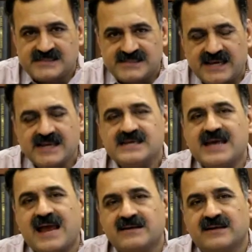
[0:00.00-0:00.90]
The
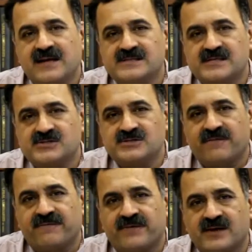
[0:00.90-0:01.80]
second
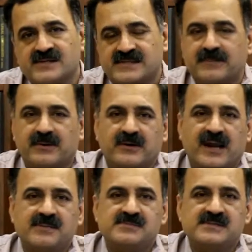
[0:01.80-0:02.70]
categorization of
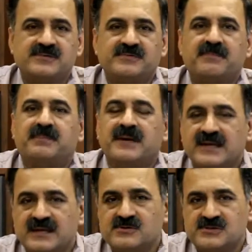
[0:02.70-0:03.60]
cybercrimes that we are
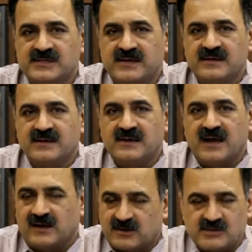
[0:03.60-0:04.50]
beginning to see
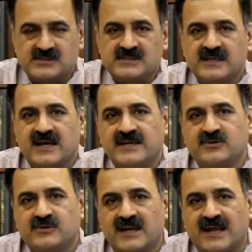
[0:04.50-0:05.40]
across in our
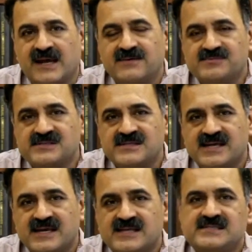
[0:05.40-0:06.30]
day-to-day
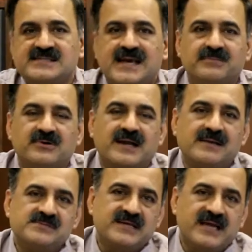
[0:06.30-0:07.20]
lives is
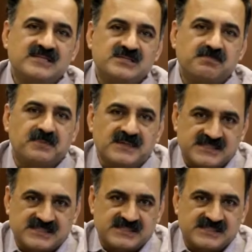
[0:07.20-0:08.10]
cybercrimes against
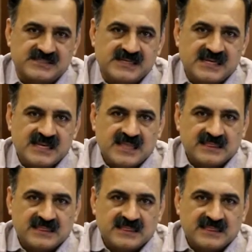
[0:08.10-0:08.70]
persons.